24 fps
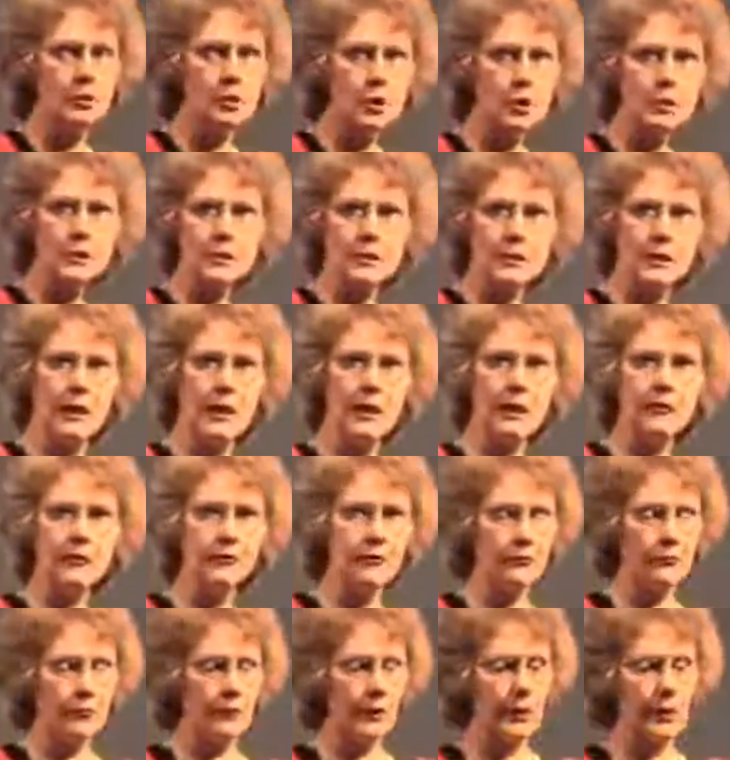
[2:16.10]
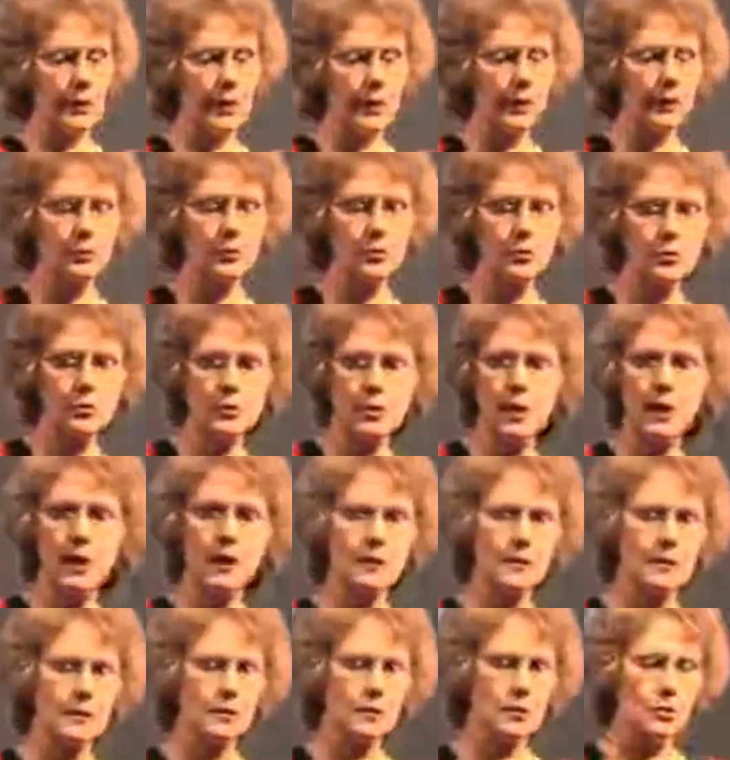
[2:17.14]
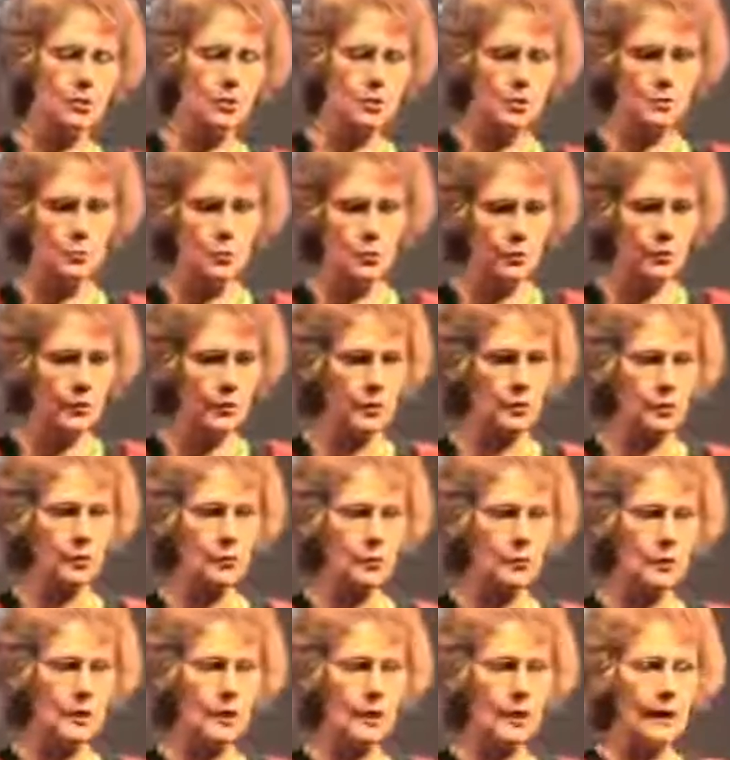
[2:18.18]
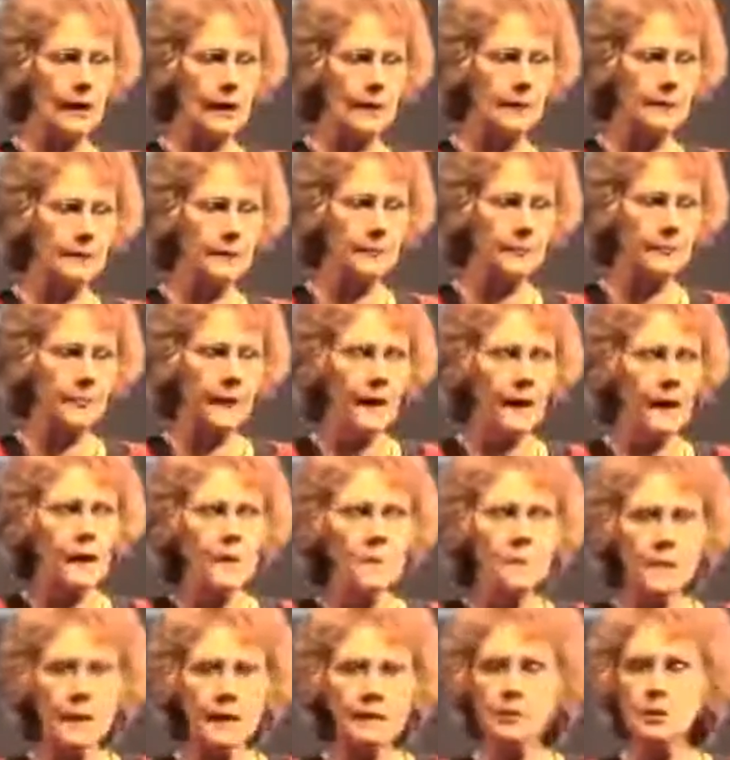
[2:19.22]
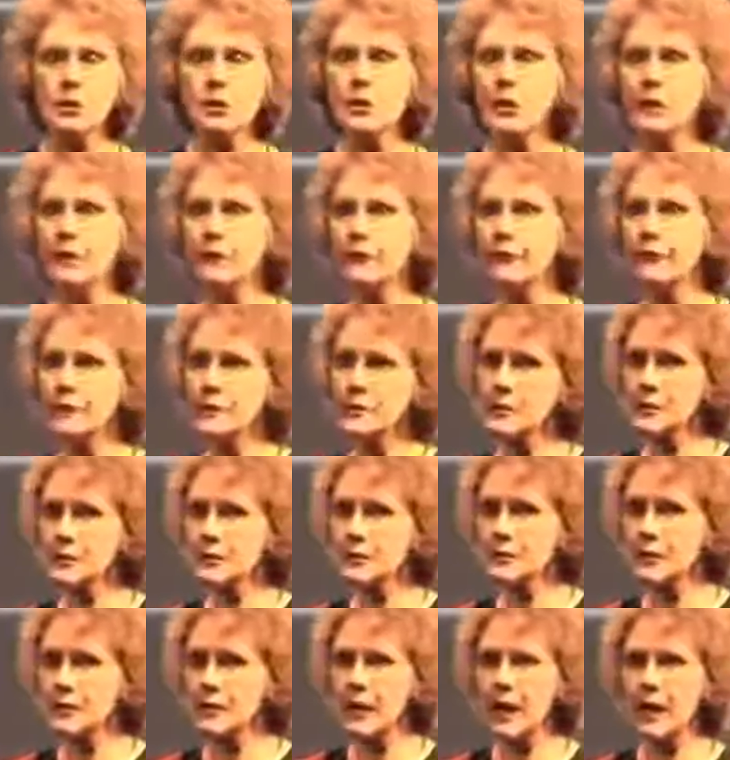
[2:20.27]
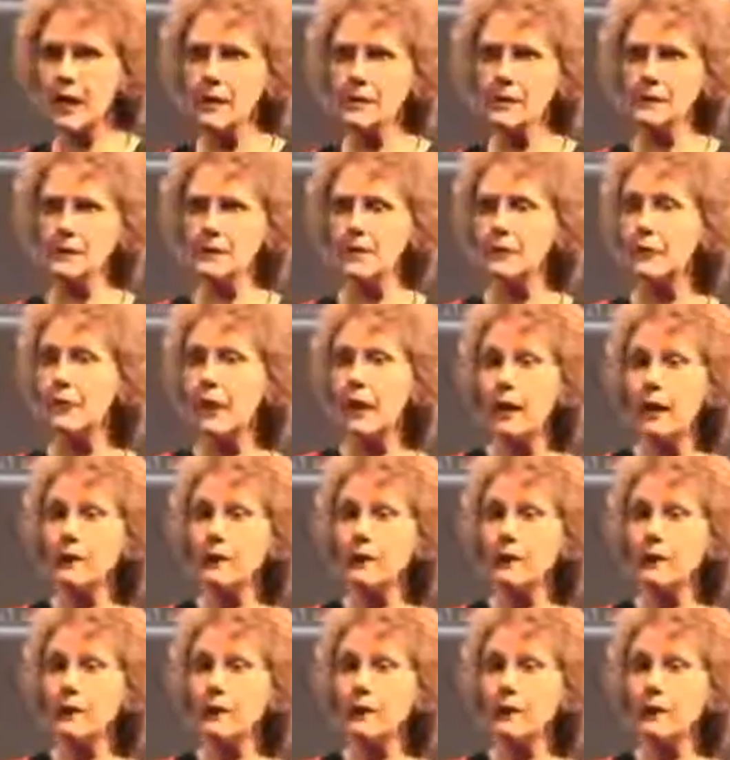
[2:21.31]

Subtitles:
just life and exercise and just moving through the day. Mental and physical signs of